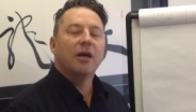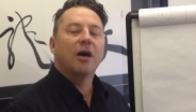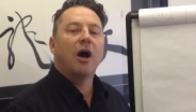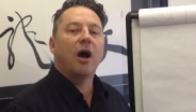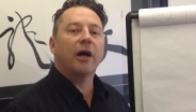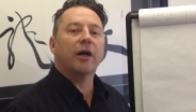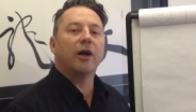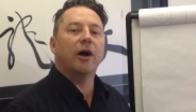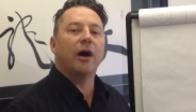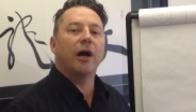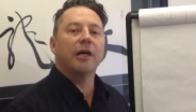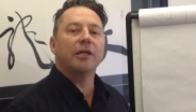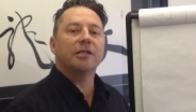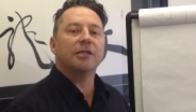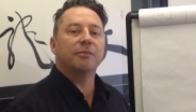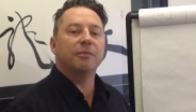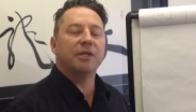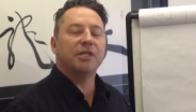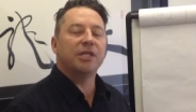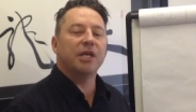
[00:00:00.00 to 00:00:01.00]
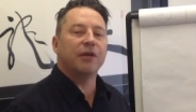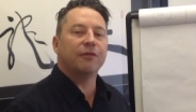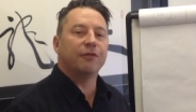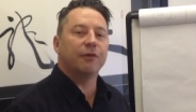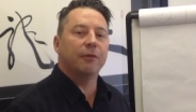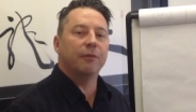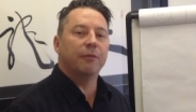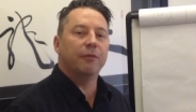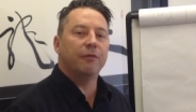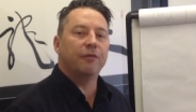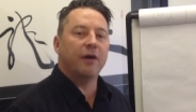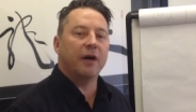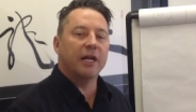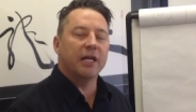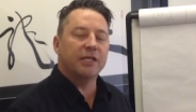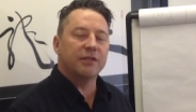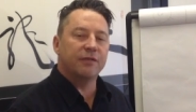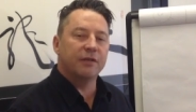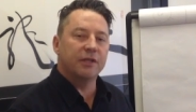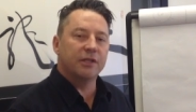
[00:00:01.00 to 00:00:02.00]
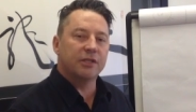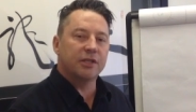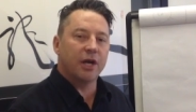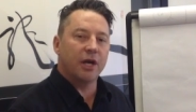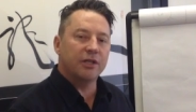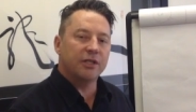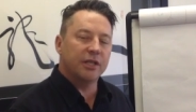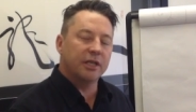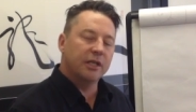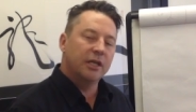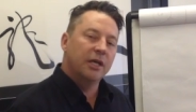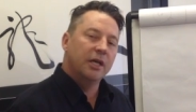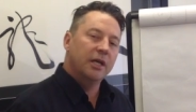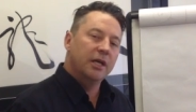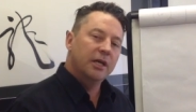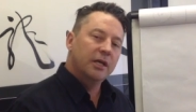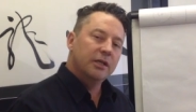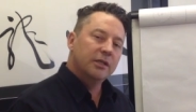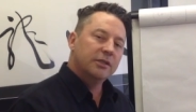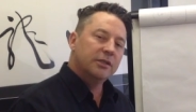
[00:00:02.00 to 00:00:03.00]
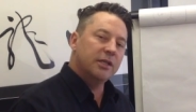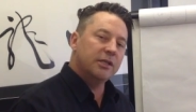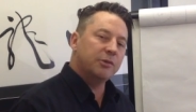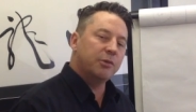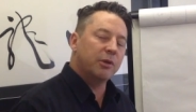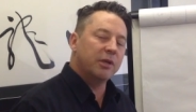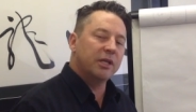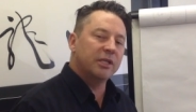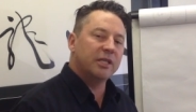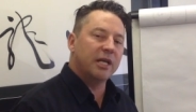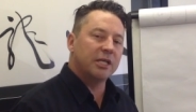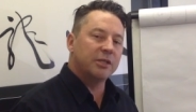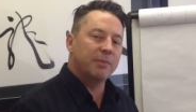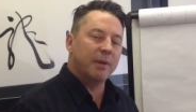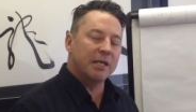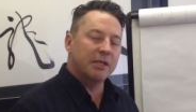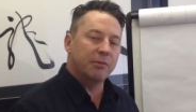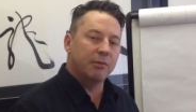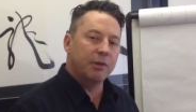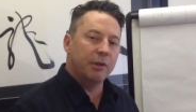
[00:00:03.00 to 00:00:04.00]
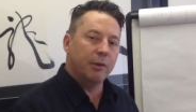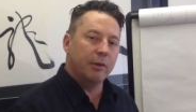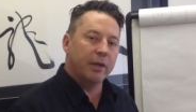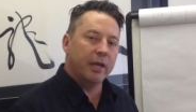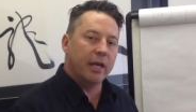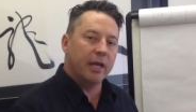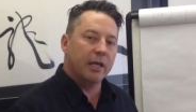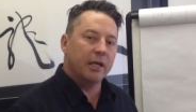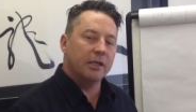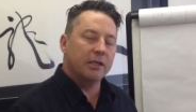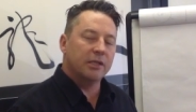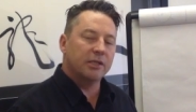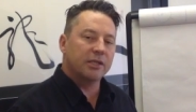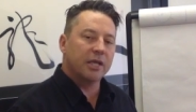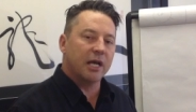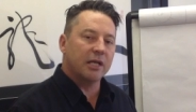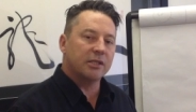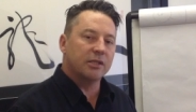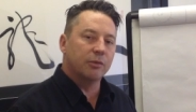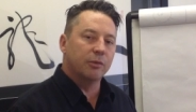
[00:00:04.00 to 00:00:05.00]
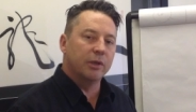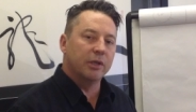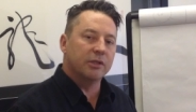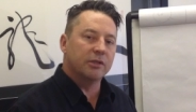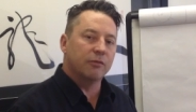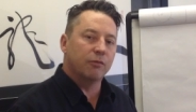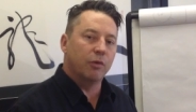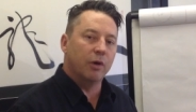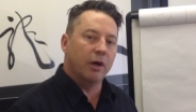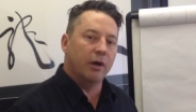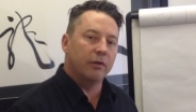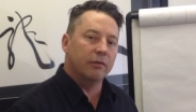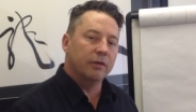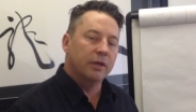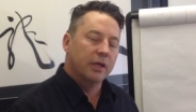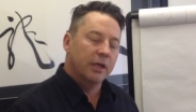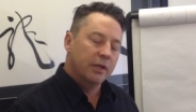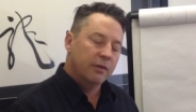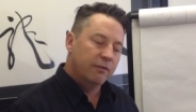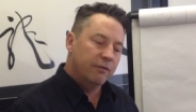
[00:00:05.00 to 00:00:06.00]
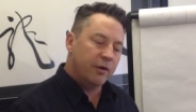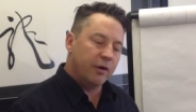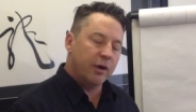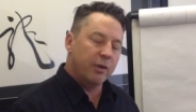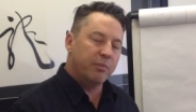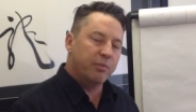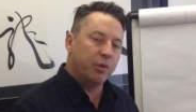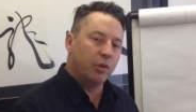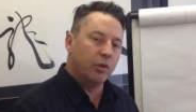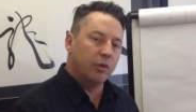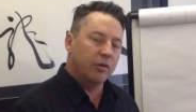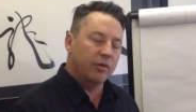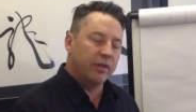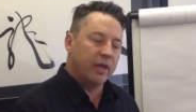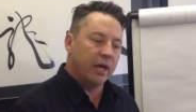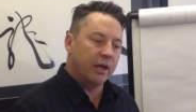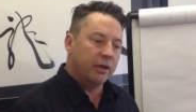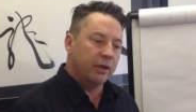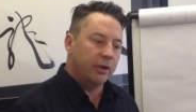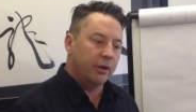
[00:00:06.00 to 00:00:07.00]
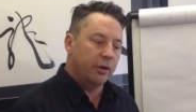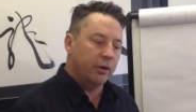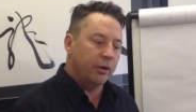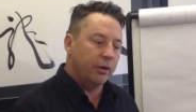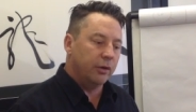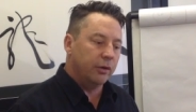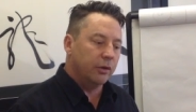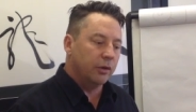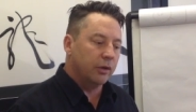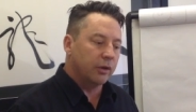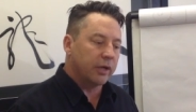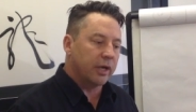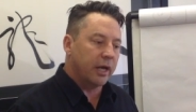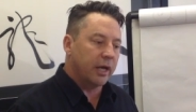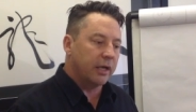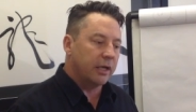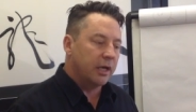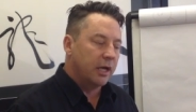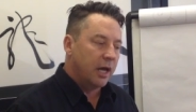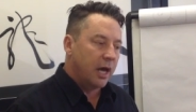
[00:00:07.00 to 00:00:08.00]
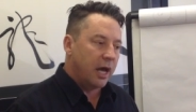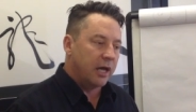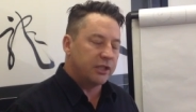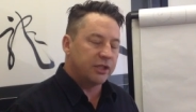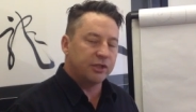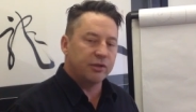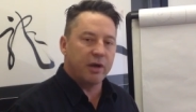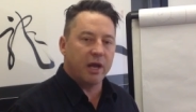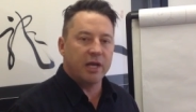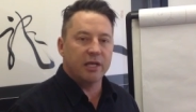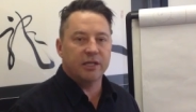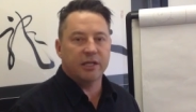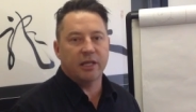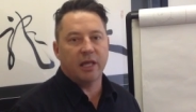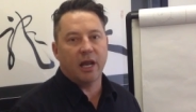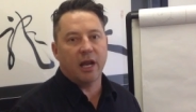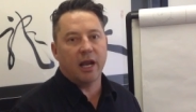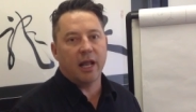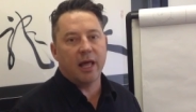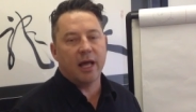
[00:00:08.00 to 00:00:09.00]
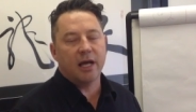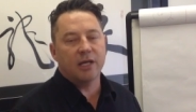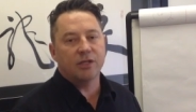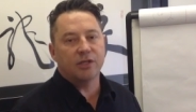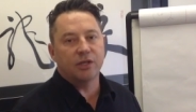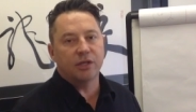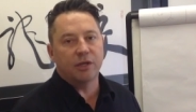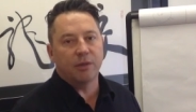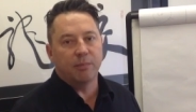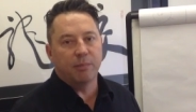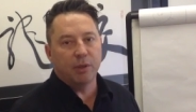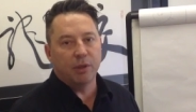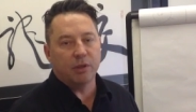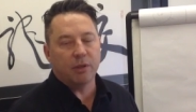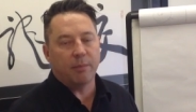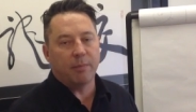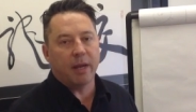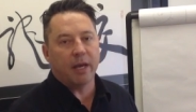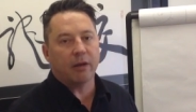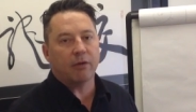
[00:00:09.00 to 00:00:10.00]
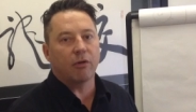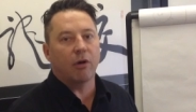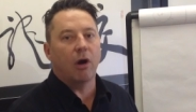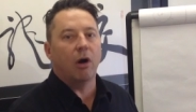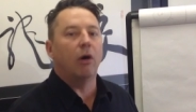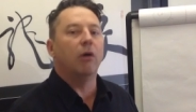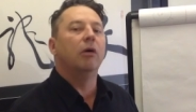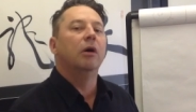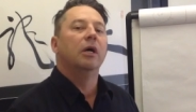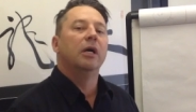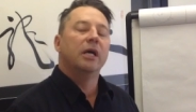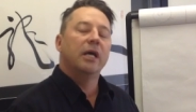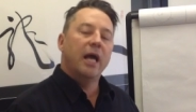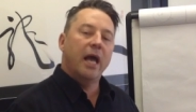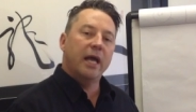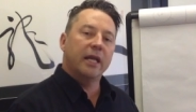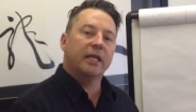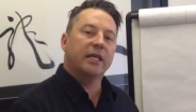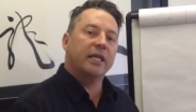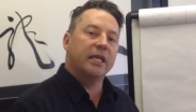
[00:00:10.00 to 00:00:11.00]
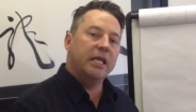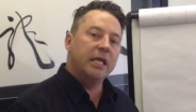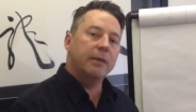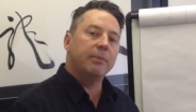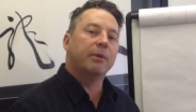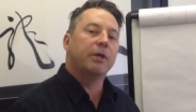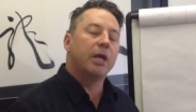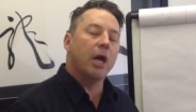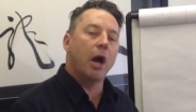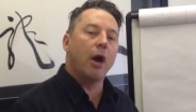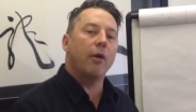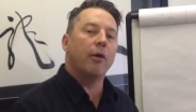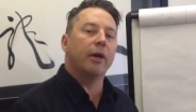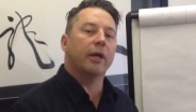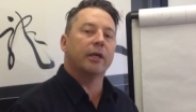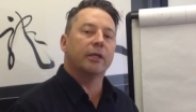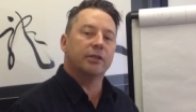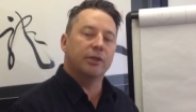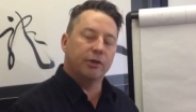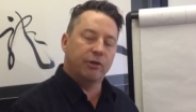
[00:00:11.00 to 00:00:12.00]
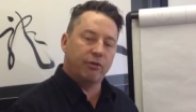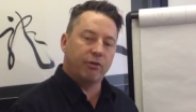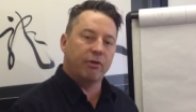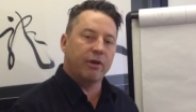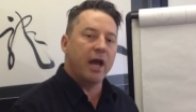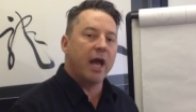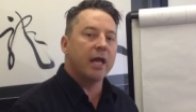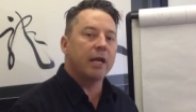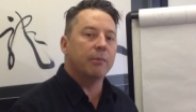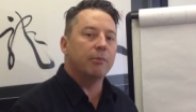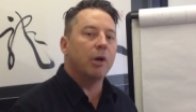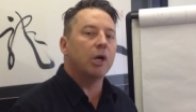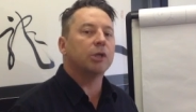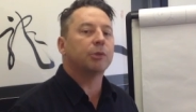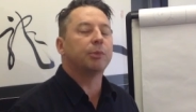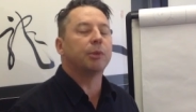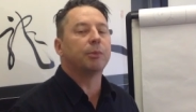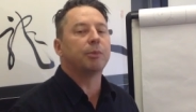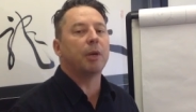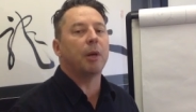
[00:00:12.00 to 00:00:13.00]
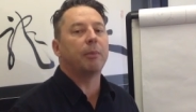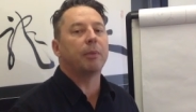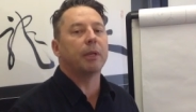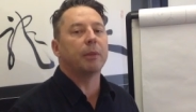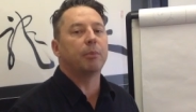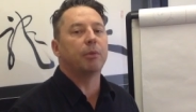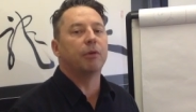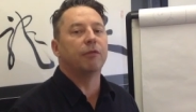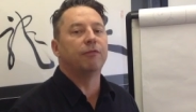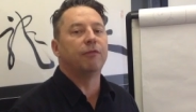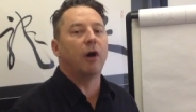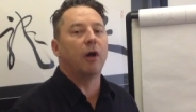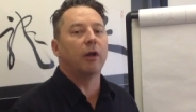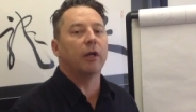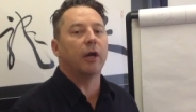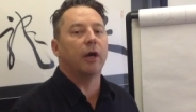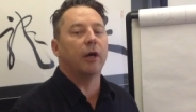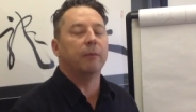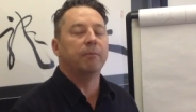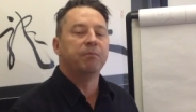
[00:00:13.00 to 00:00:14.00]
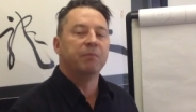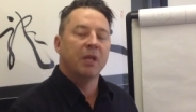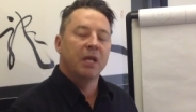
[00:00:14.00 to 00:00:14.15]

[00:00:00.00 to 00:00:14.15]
Hi guys, Mitch here from Finance Fitness Coaching. Just wanted to touch base with you again and discuss the wheels of wealth. Very important that you look at a strategy that allows you to build a bankroll and keep going to create a multiple property portfolio.